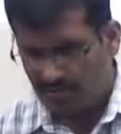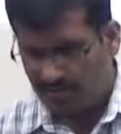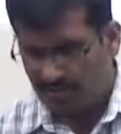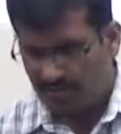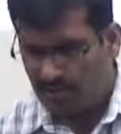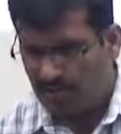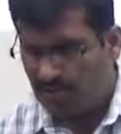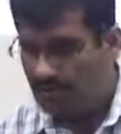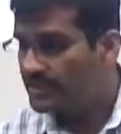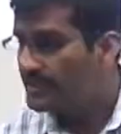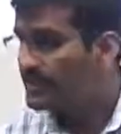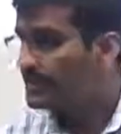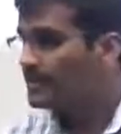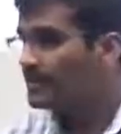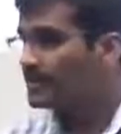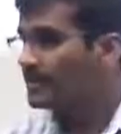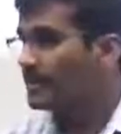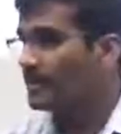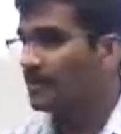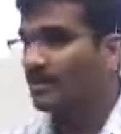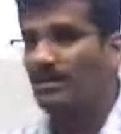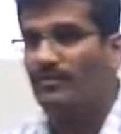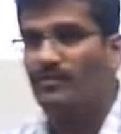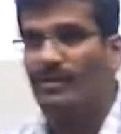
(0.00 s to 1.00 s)
So this is
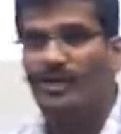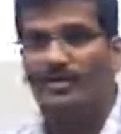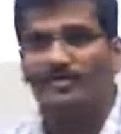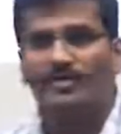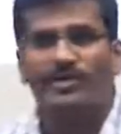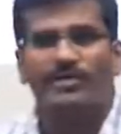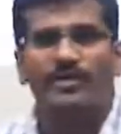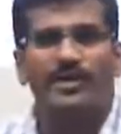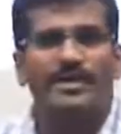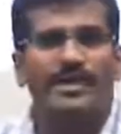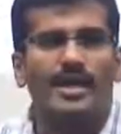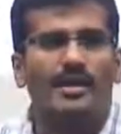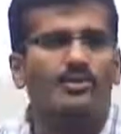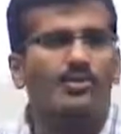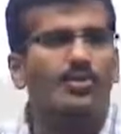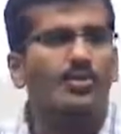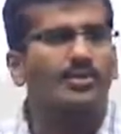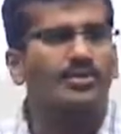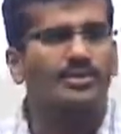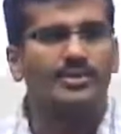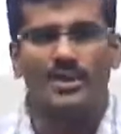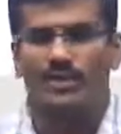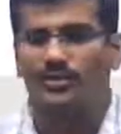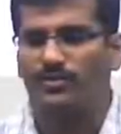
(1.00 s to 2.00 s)
uh, one of our
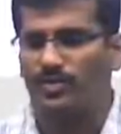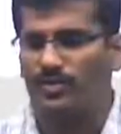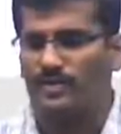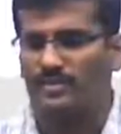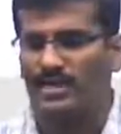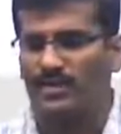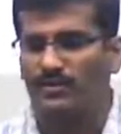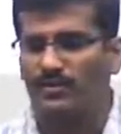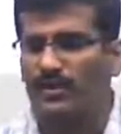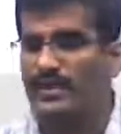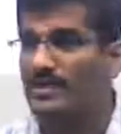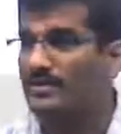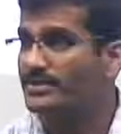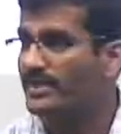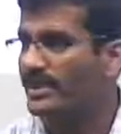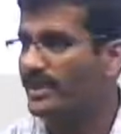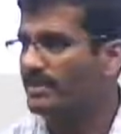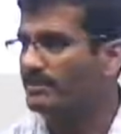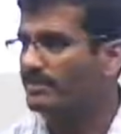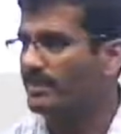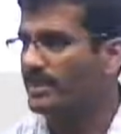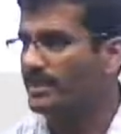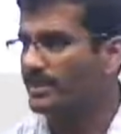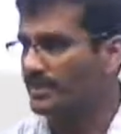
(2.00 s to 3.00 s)
demo servers that we set
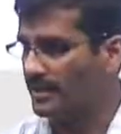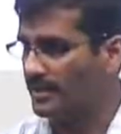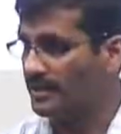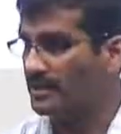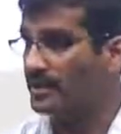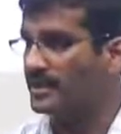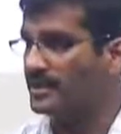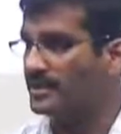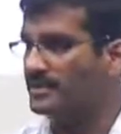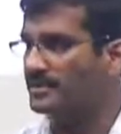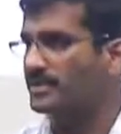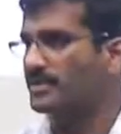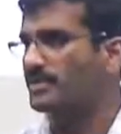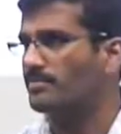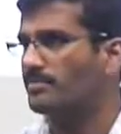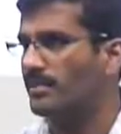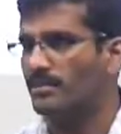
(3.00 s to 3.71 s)
up in, in this uh,